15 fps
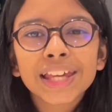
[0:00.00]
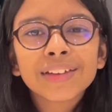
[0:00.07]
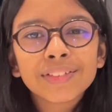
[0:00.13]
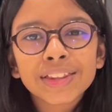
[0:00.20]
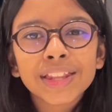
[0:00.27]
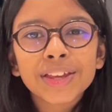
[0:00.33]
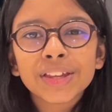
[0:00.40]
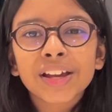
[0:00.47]

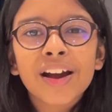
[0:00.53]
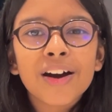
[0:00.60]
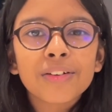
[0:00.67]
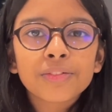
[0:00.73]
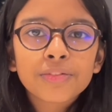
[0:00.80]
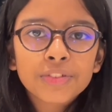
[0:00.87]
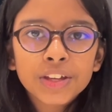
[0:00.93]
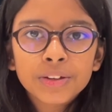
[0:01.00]
even though you
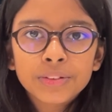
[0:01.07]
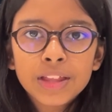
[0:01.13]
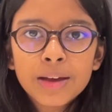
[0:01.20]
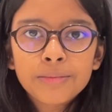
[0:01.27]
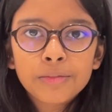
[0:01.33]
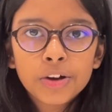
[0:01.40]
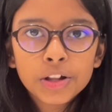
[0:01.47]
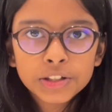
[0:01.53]
can't feel
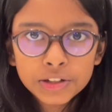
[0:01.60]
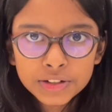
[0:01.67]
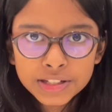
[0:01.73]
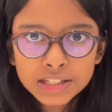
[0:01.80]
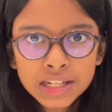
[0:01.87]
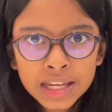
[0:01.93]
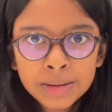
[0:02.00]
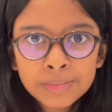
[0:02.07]
them while you're
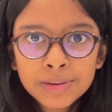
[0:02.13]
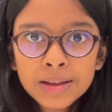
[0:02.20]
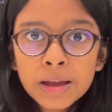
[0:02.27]
asleep,